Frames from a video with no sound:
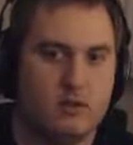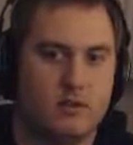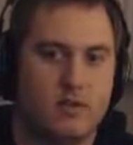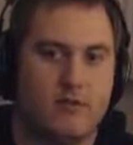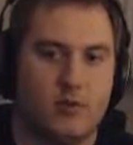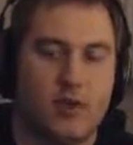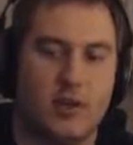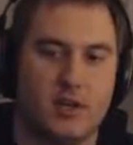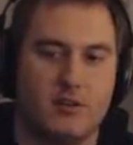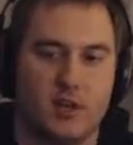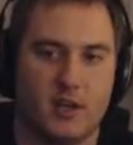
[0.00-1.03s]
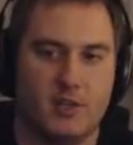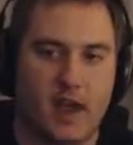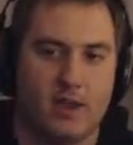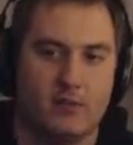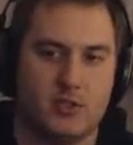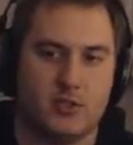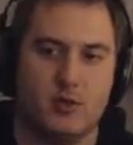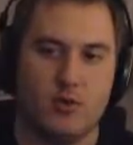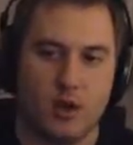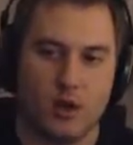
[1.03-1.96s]
If you're lucky enough to get enough items
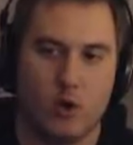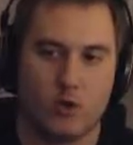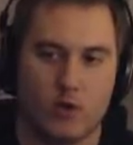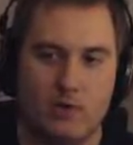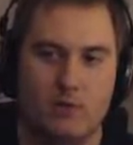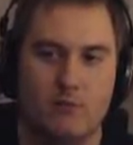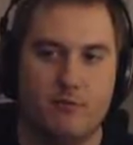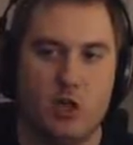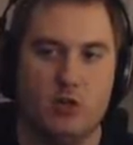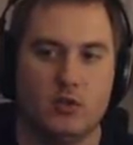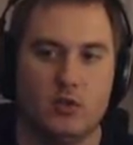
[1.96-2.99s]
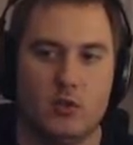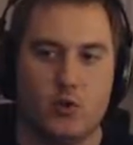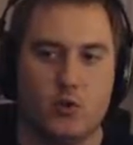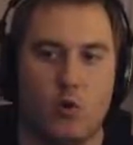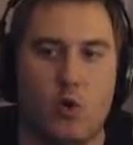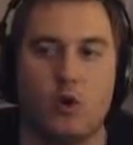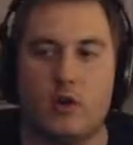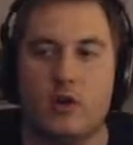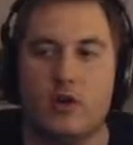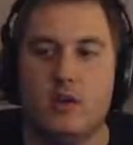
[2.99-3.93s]
too, you can go straight from Vault to,
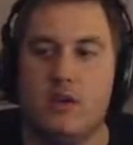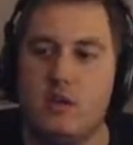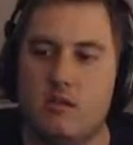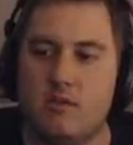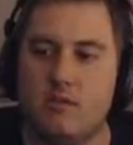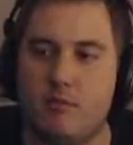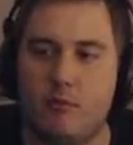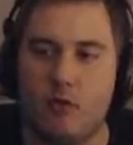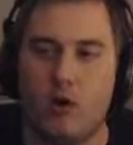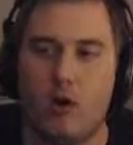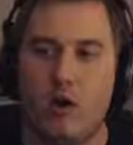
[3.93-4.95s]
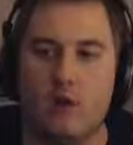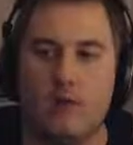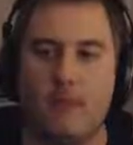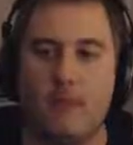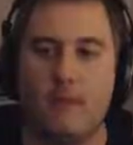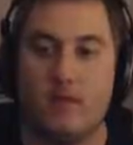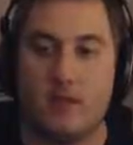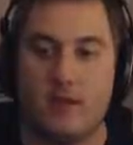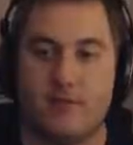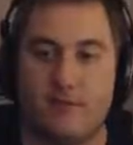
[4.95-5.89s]
or even before Vault,
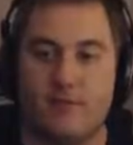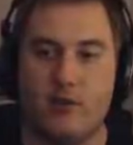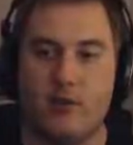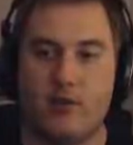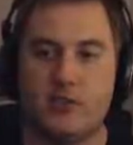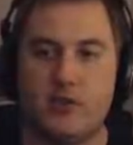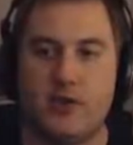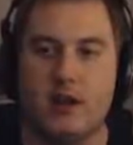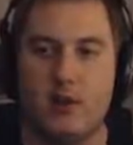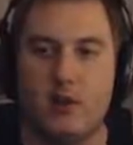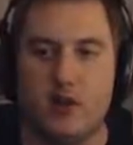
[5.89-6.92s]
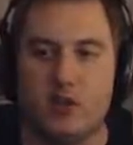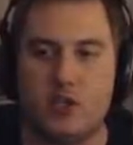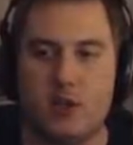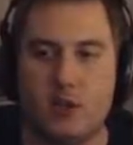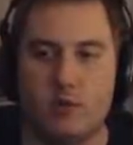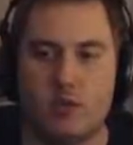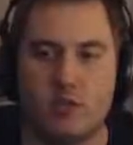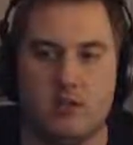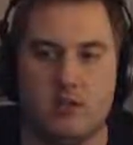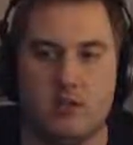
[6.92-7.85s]
like if you have Various Suit and you want to just check what's in